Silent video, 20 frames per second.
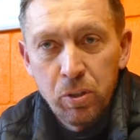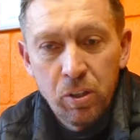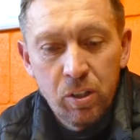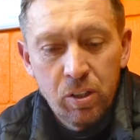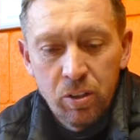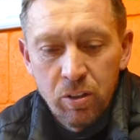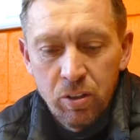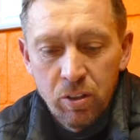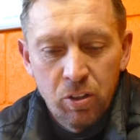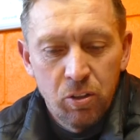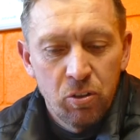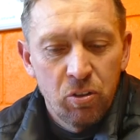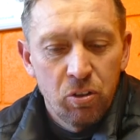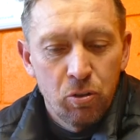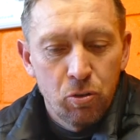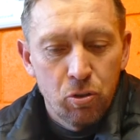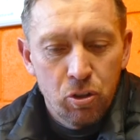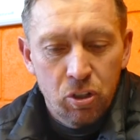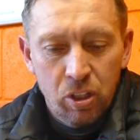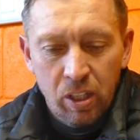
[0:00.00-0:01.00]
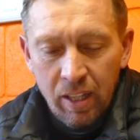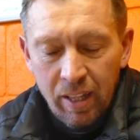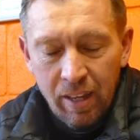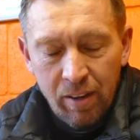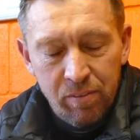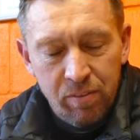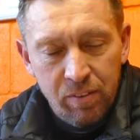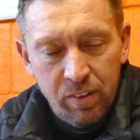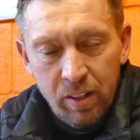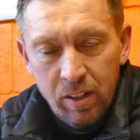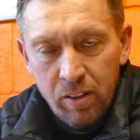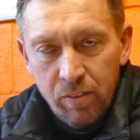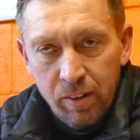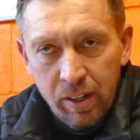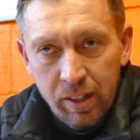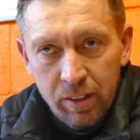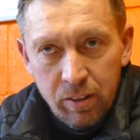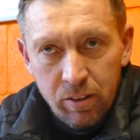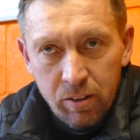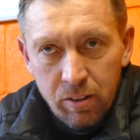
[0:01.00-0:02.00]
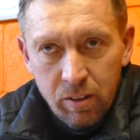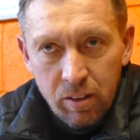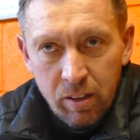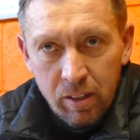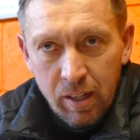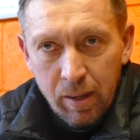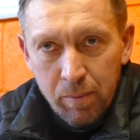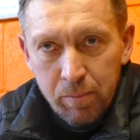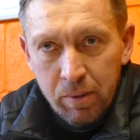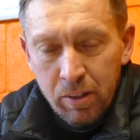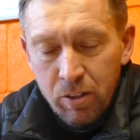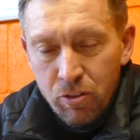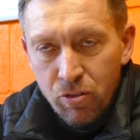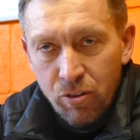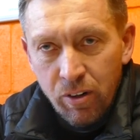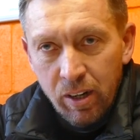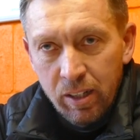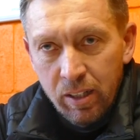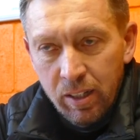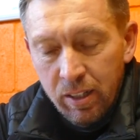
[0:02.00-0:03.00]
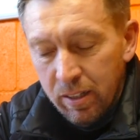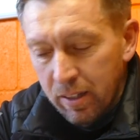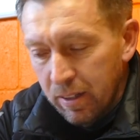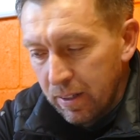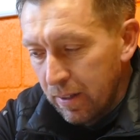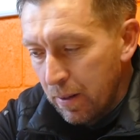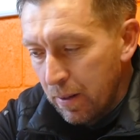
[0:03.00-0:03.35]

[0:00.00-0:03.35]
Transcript: You can you, you just get that feel around the, the camp in training.